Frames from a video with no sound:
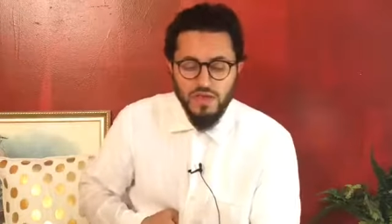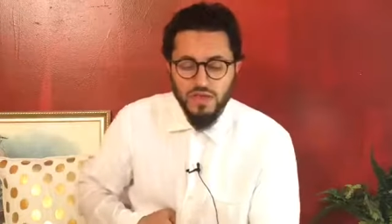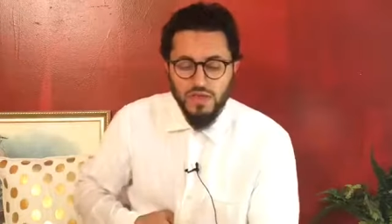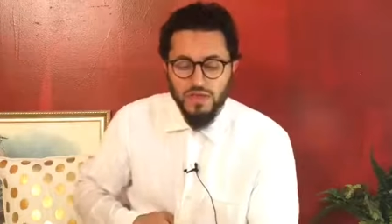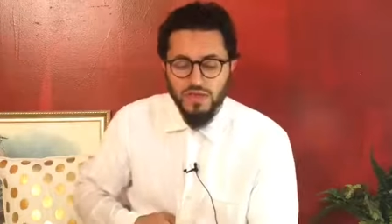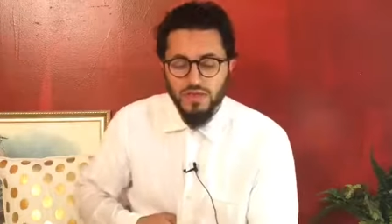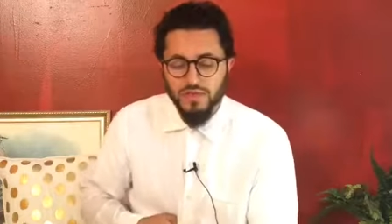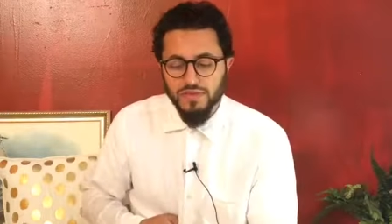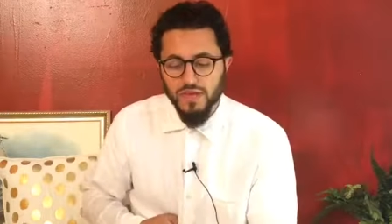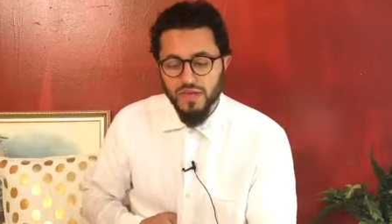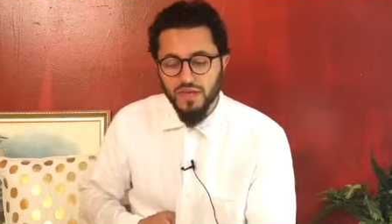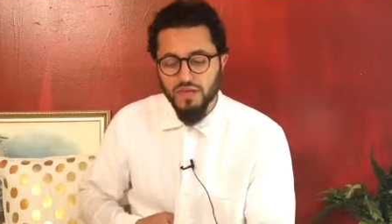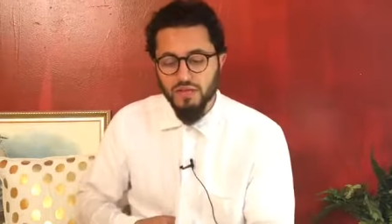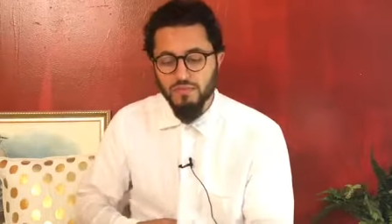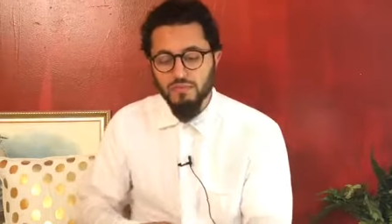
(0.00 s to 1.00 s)
That
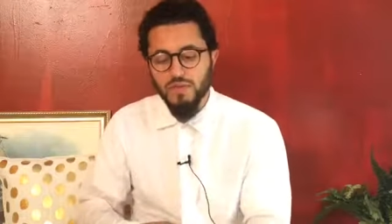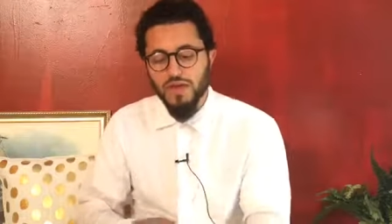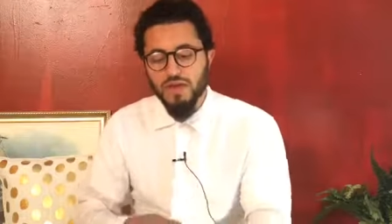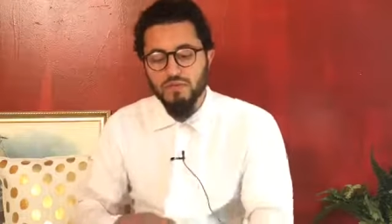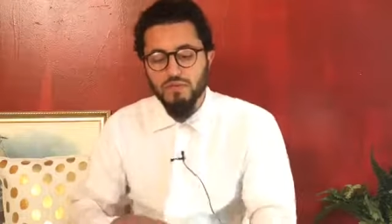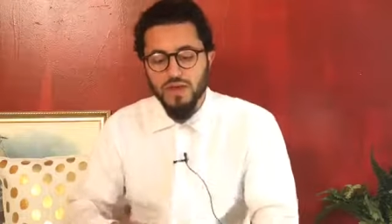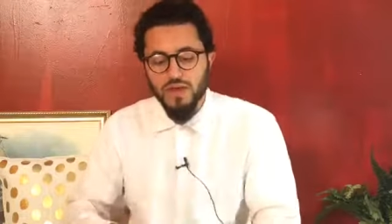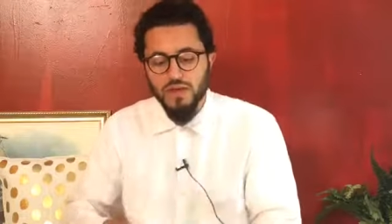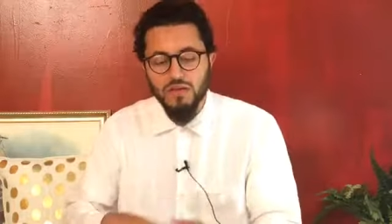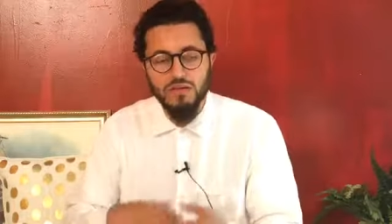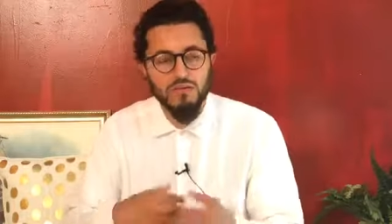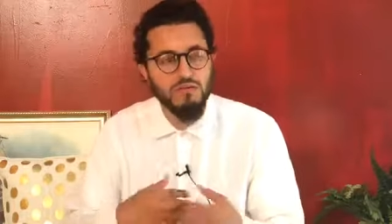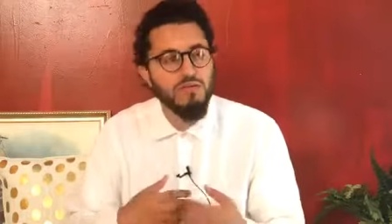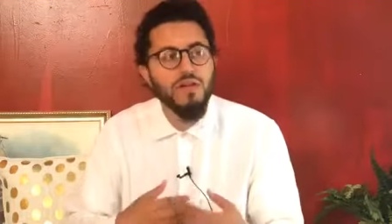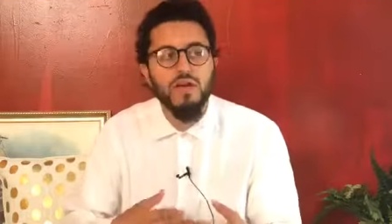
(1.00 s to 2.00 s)
they, many, many
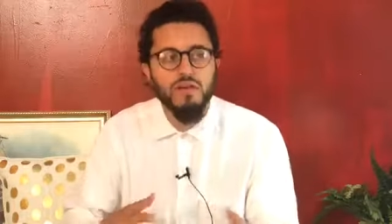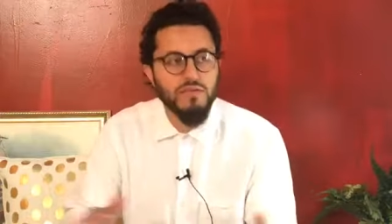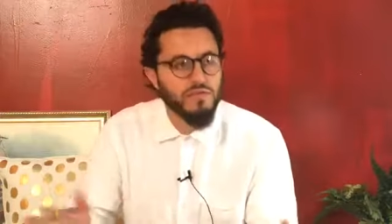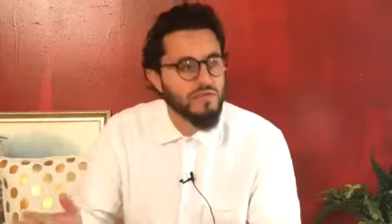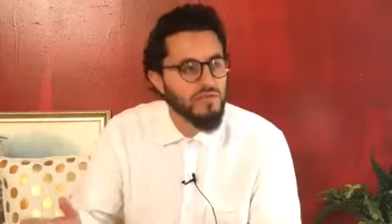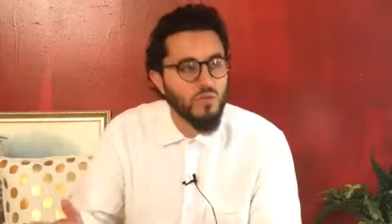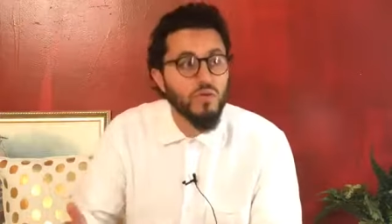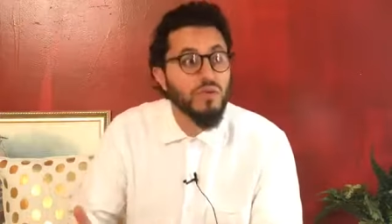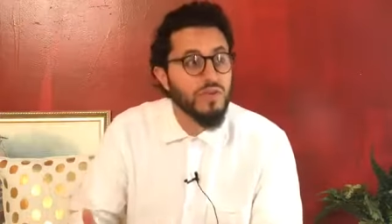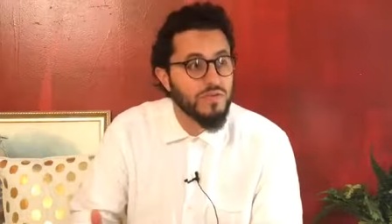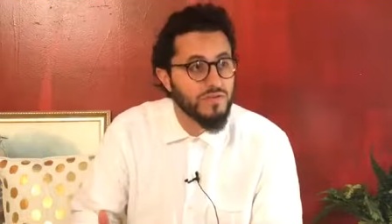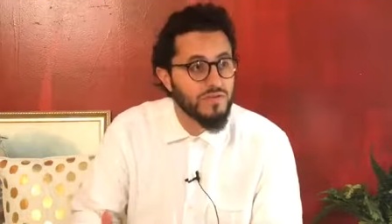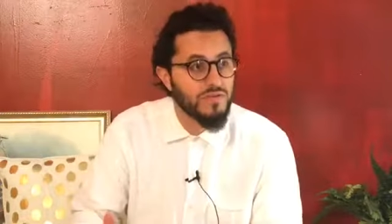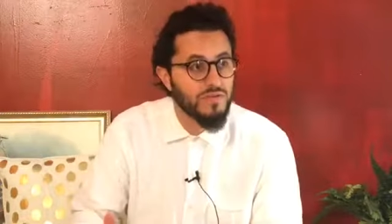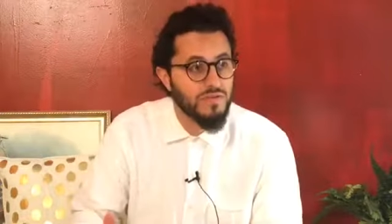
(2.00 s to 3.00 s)

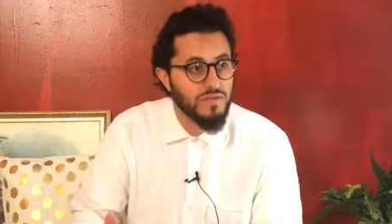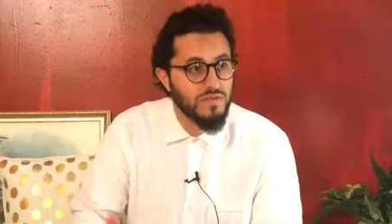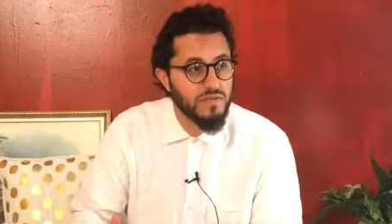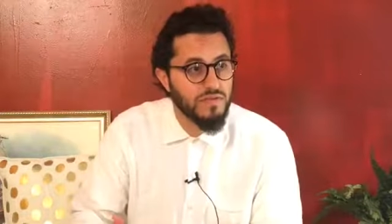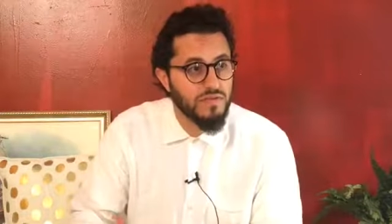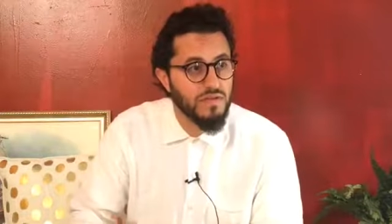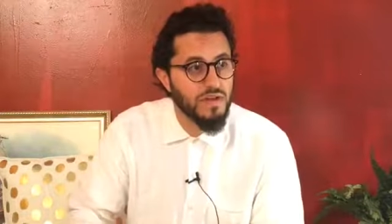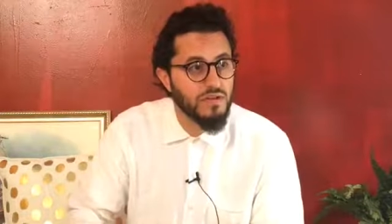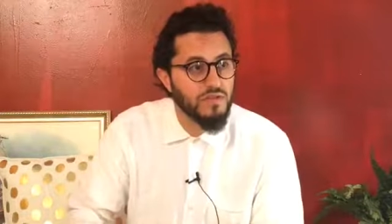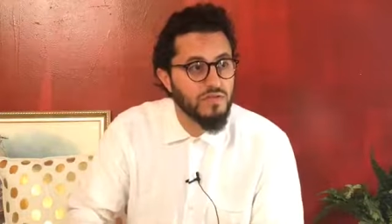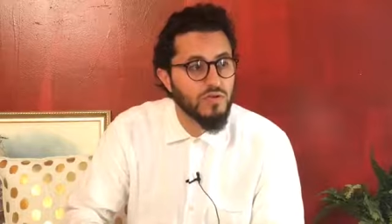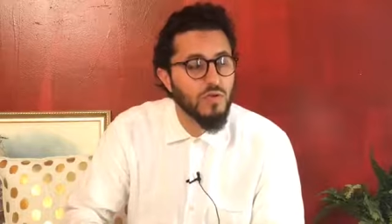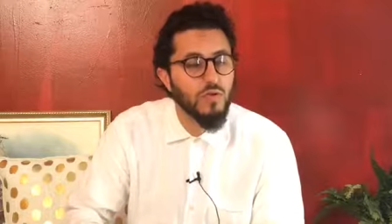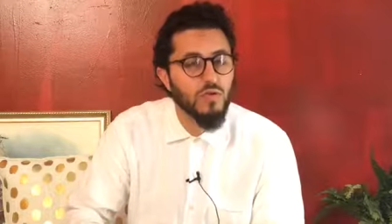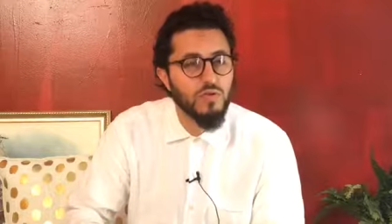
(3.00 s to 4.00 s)
stories that are
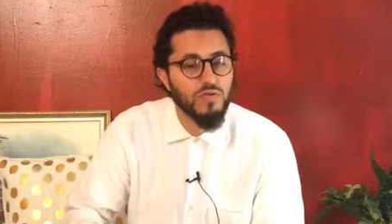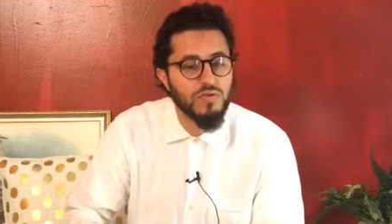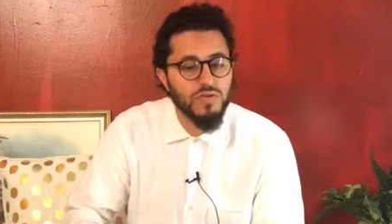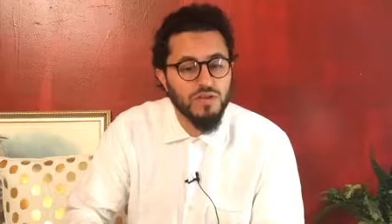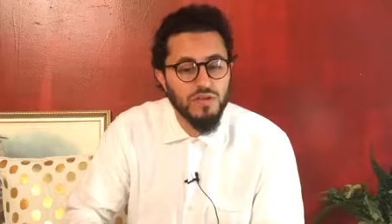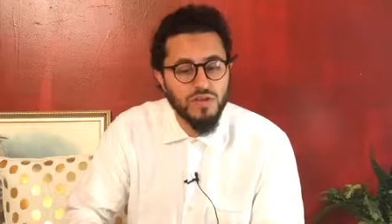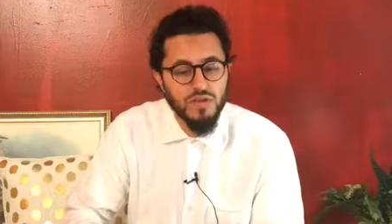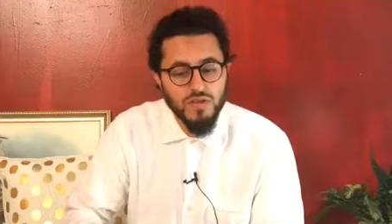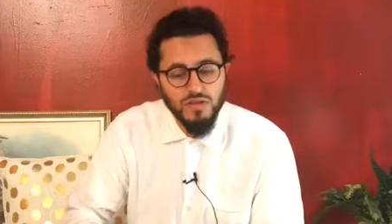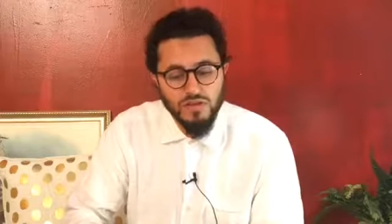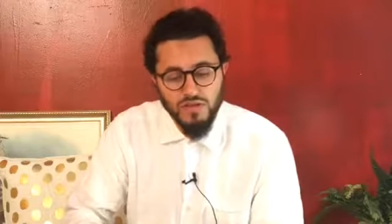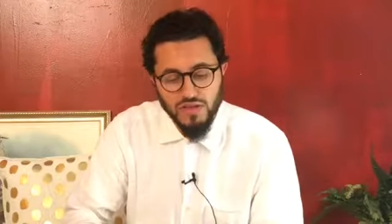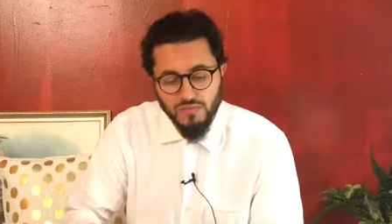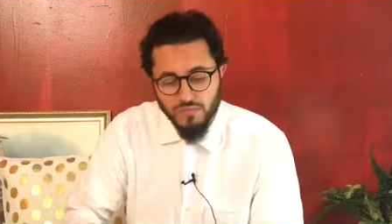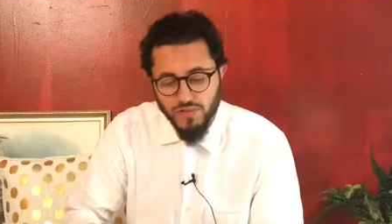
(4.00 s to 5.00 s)
told
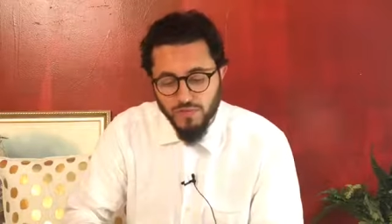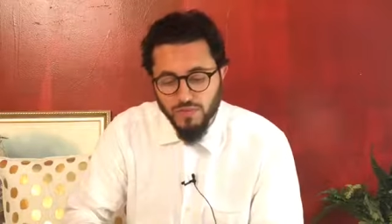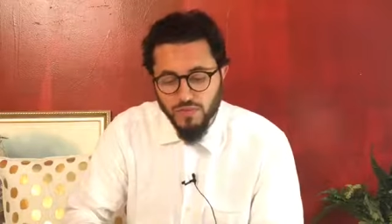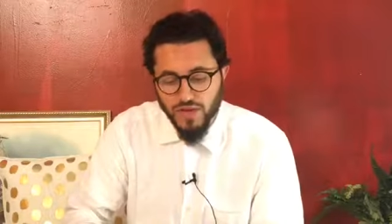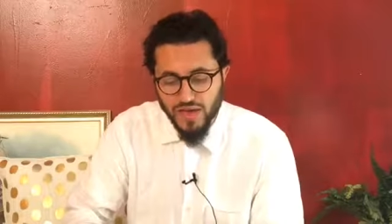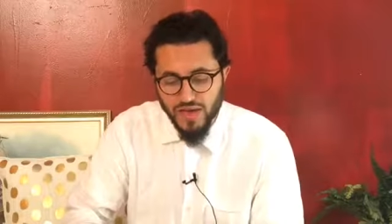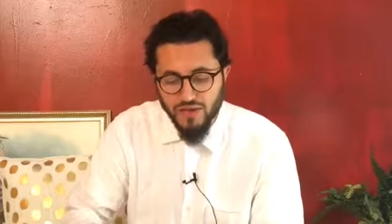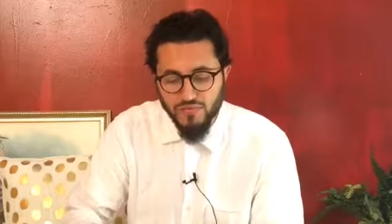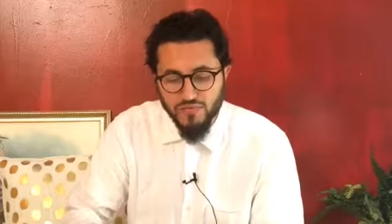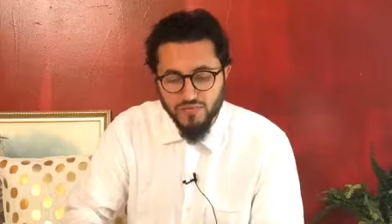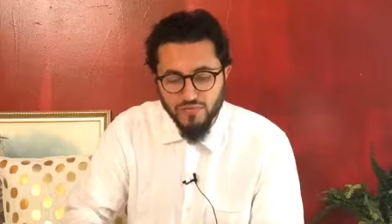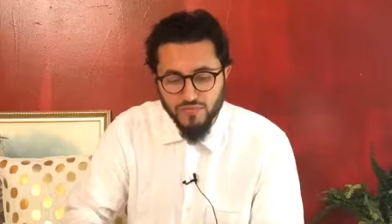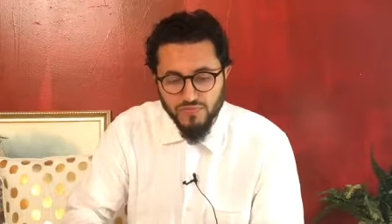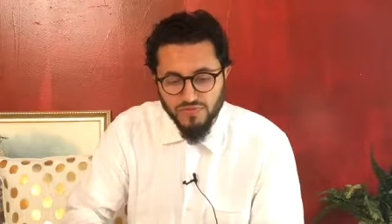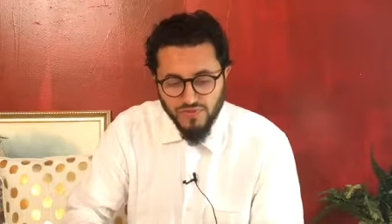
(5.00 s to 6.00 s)
that people have
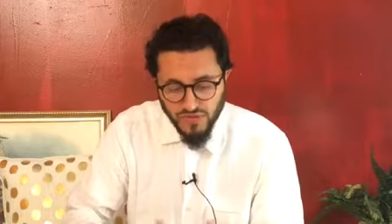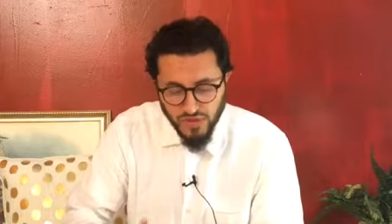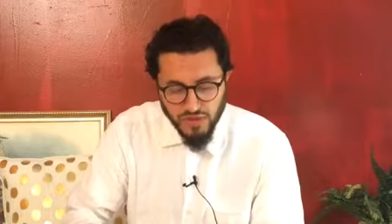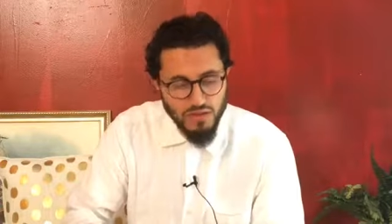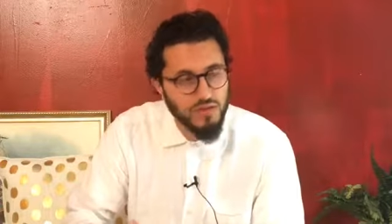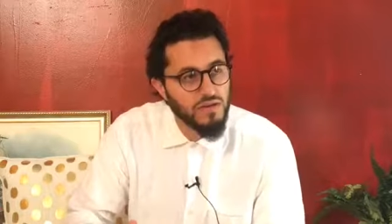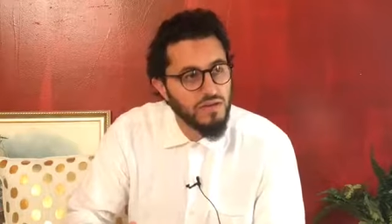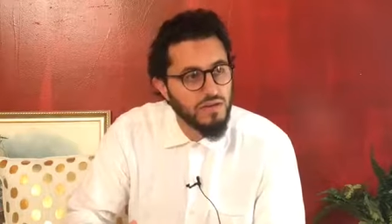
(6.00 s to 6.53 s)
seen